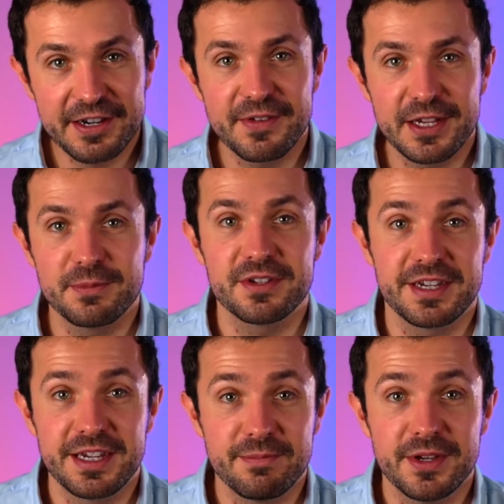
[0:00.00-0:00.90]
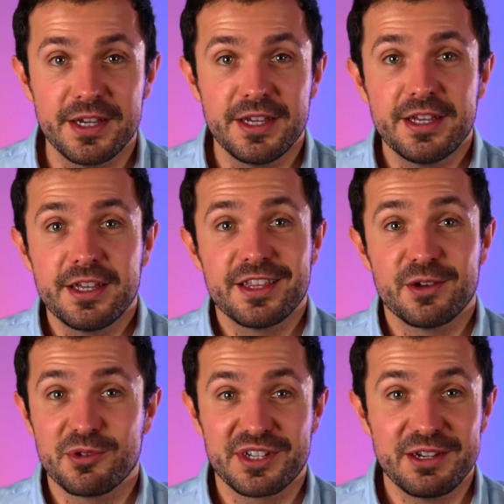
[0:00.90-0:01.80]
investment scheme
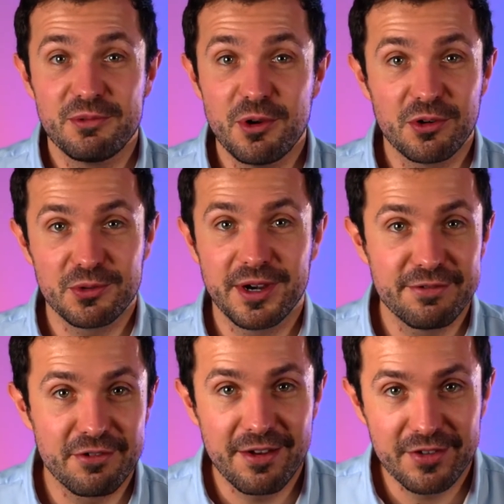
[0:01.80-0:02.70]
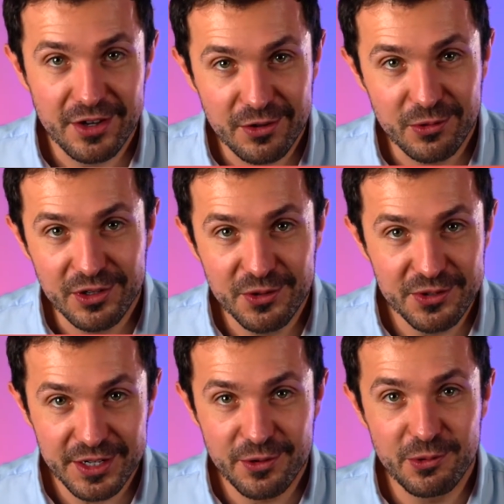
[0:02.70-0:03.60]
that will see you locked away forever or
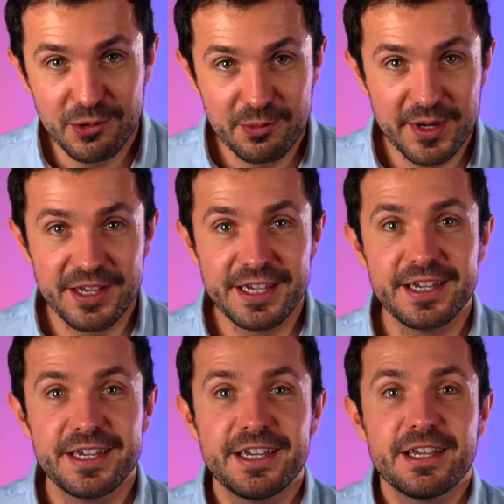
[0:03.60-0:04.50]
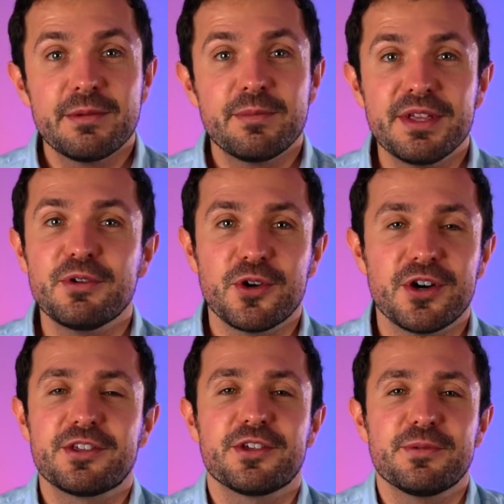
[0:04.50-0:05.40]
losing all your money. Believe it or
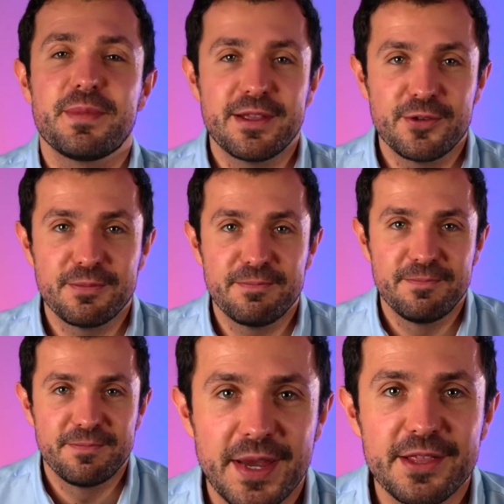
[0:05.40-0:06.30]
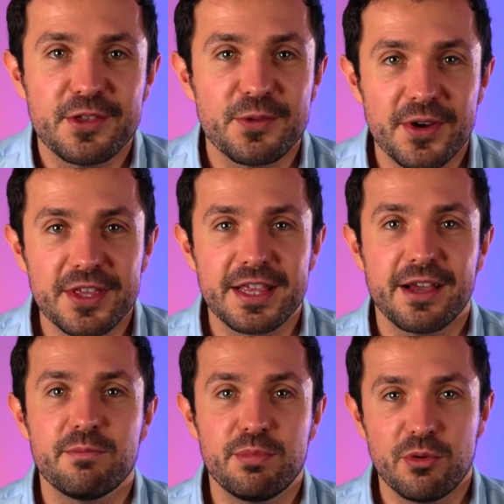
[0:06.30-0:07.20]
not, it's just a pension. Pensions might
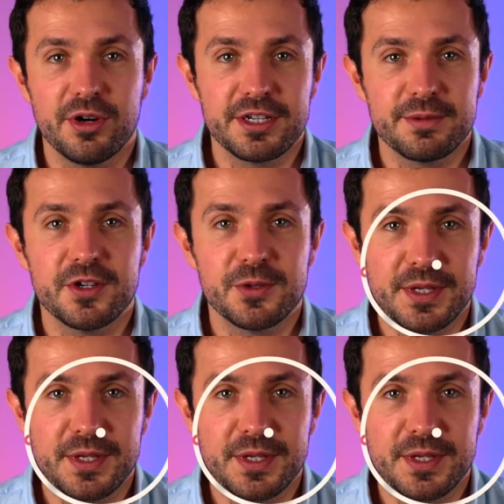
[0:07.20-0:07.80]
sound boring to most